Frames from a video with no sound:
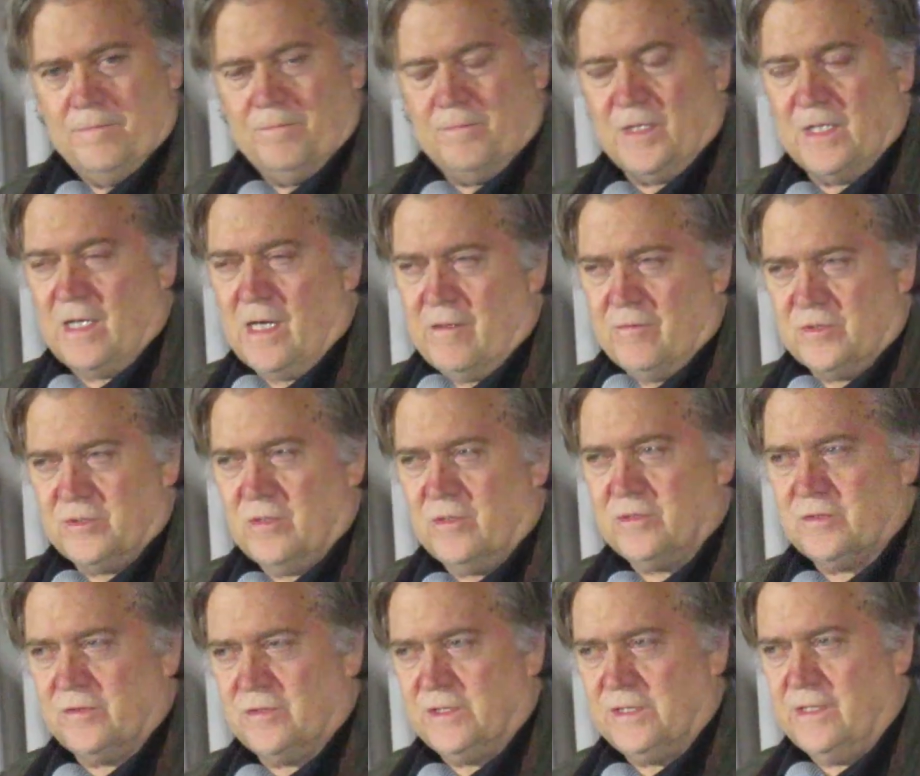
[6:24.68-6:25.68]
But I was
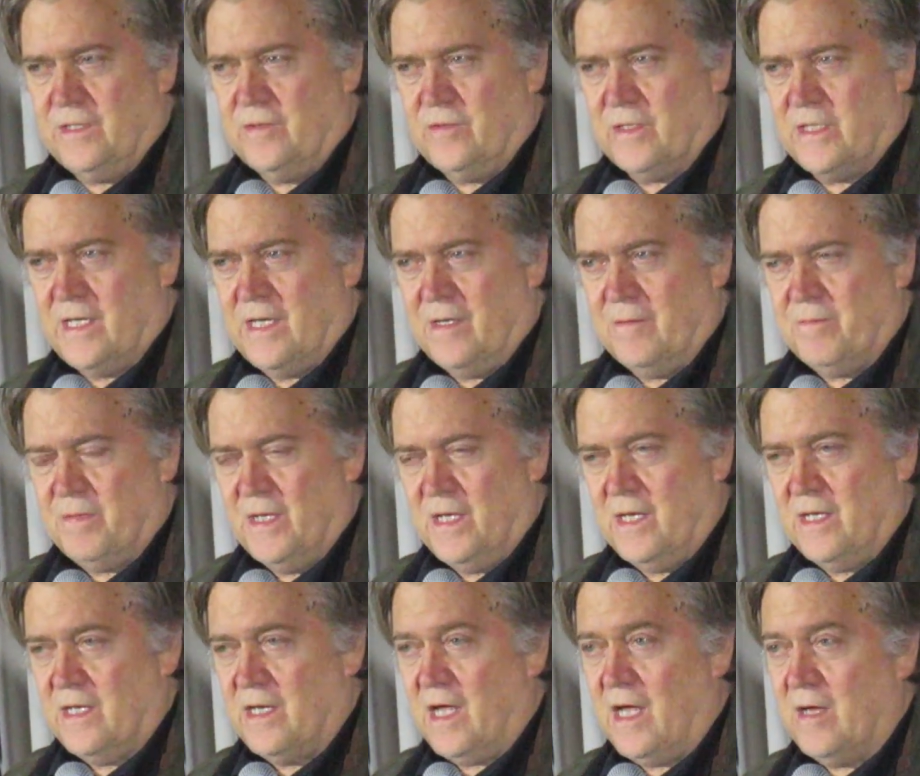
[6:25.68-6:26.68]
also CEO of the
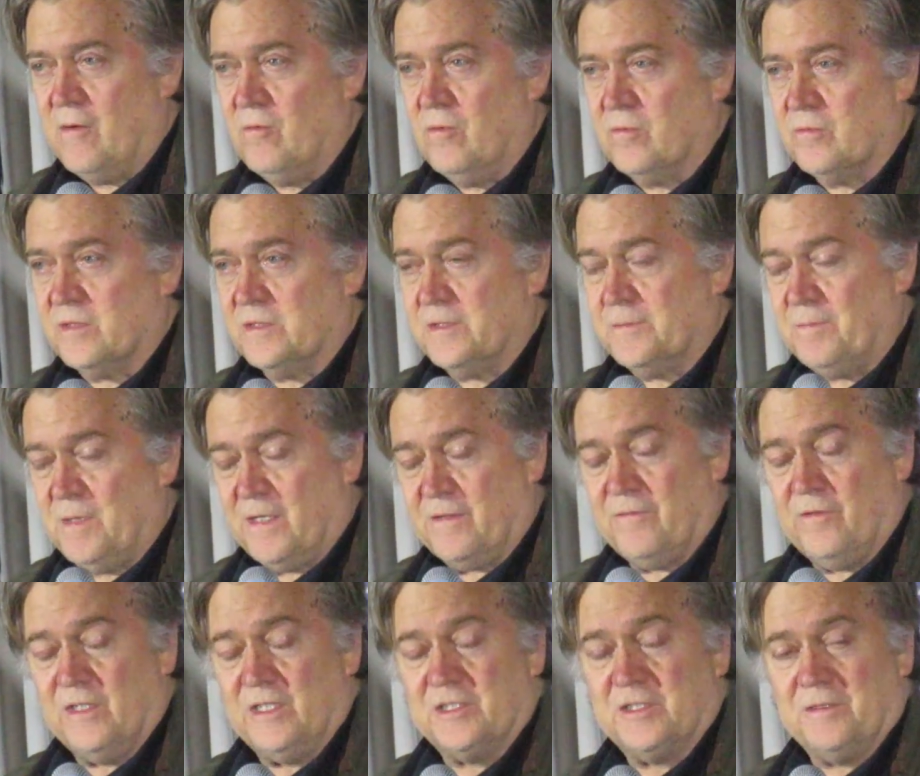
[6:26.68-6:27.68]
campaign. I will
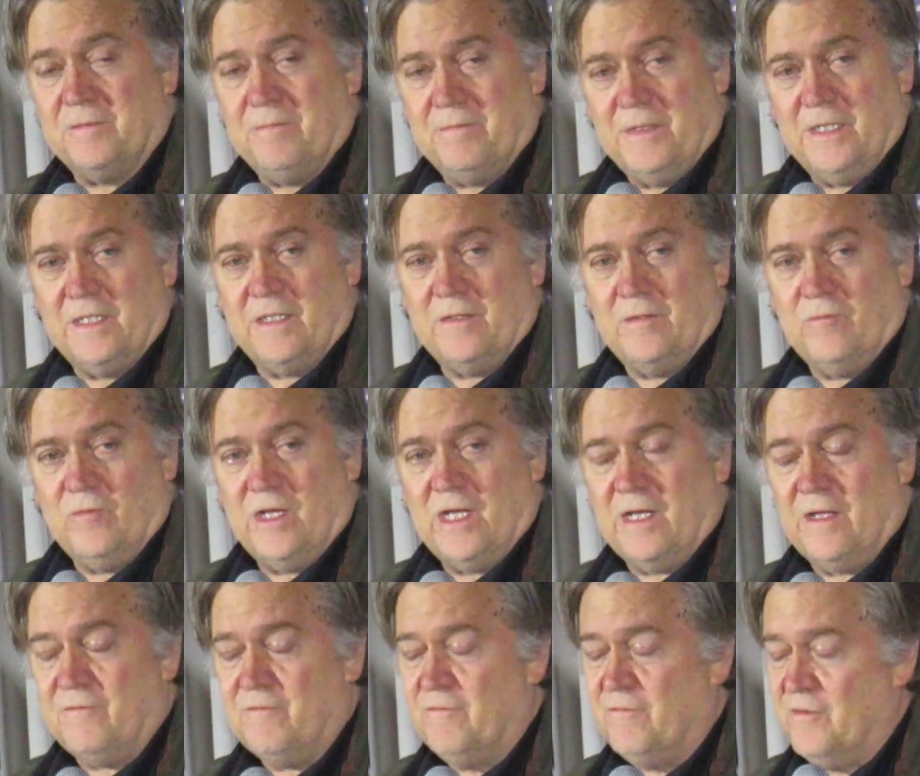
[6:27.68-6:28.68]
respectfully submit we
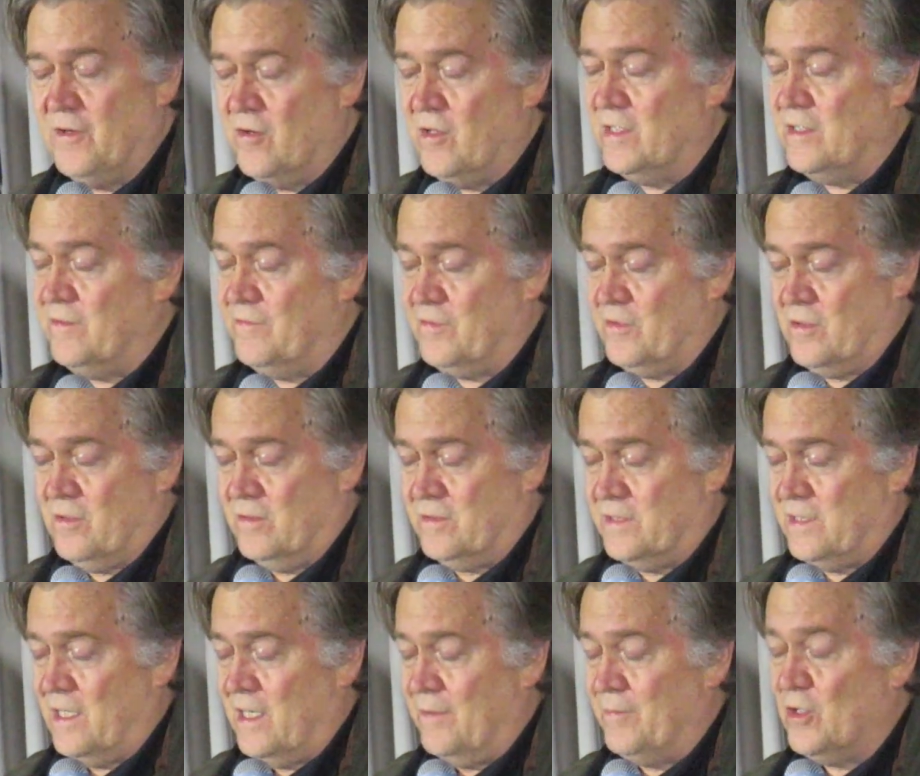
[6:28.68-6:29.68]
had a very difficult
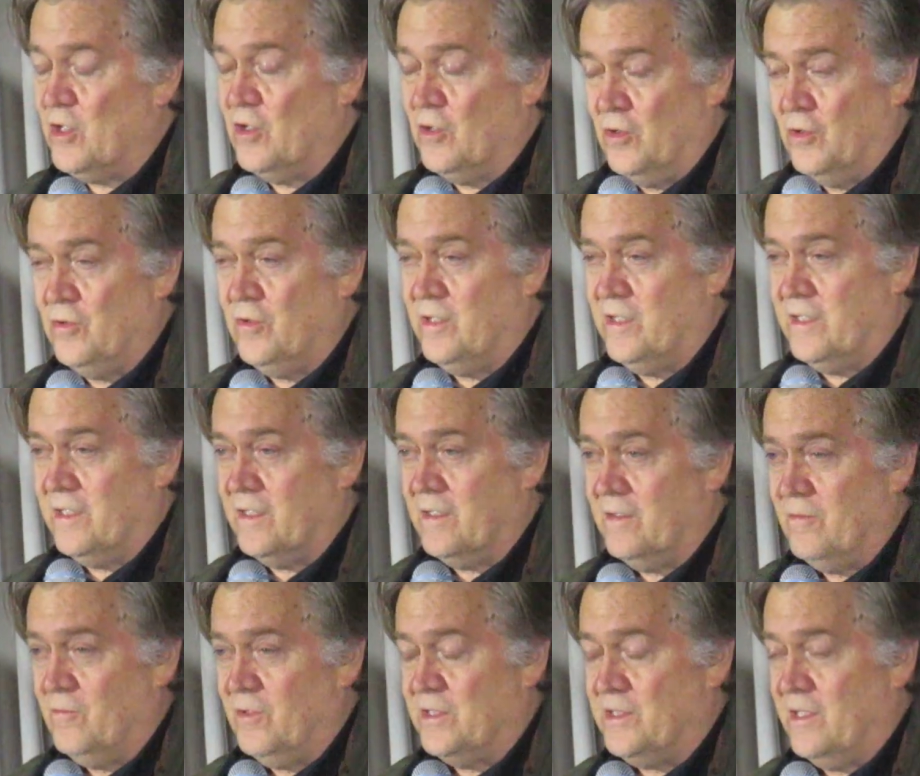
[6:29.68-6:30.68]
time
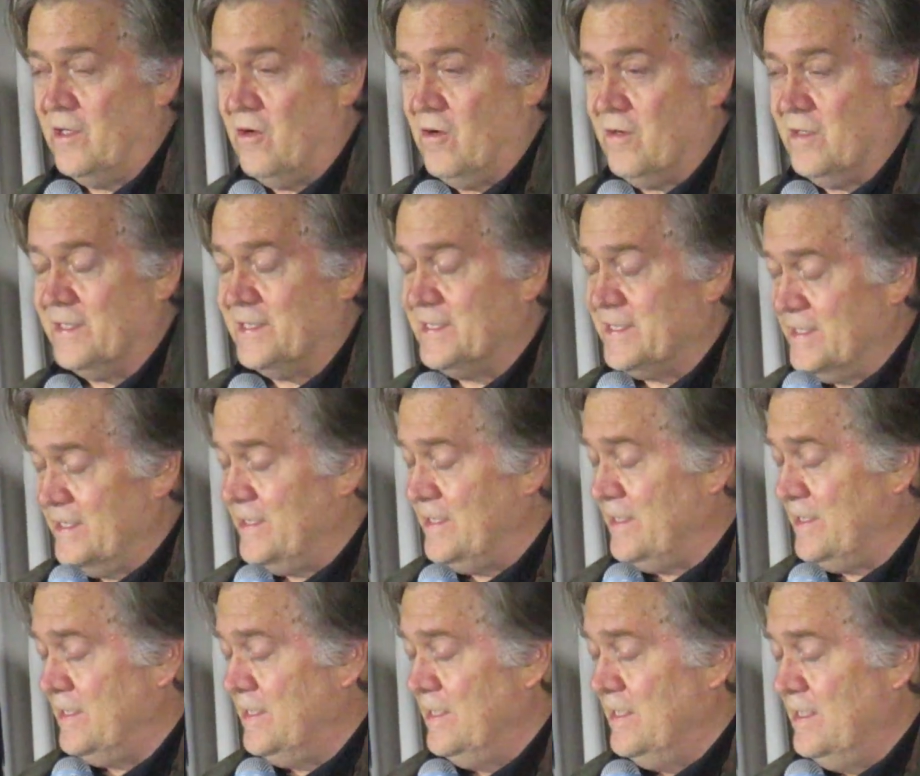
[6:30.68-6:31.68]
colluding with the
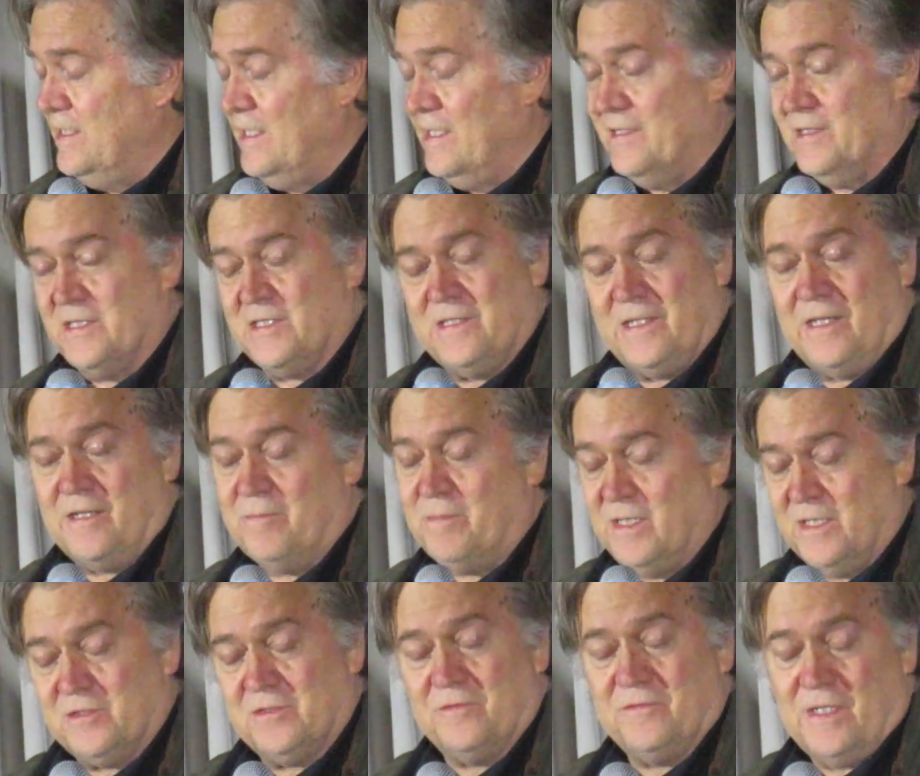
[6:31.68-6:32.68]
RNC in the state of
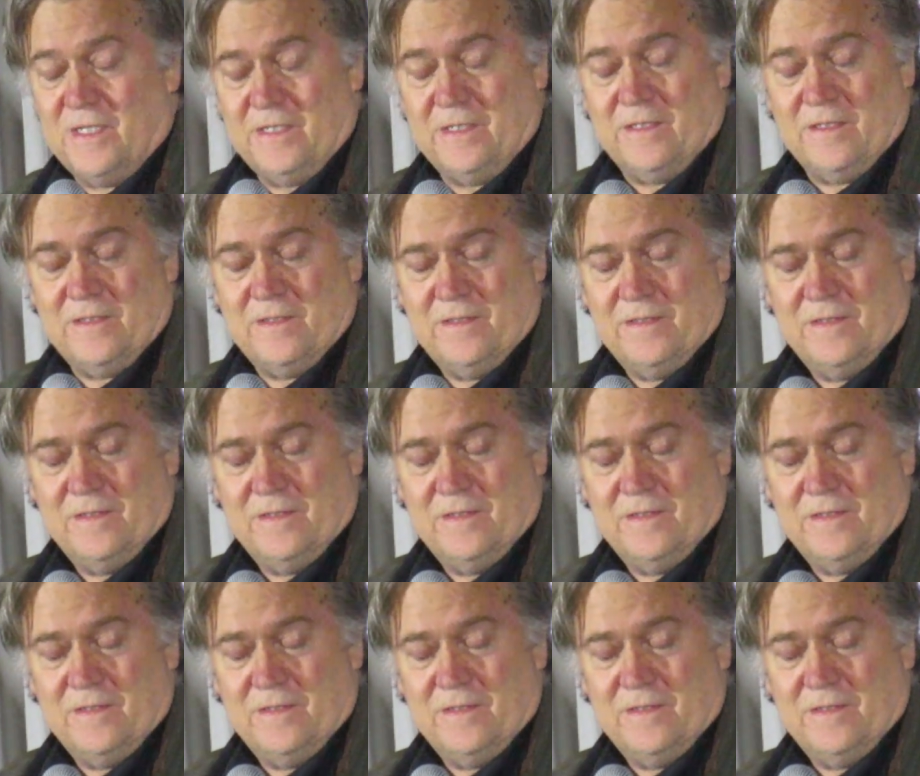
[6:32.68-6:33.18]
Pennsylvania.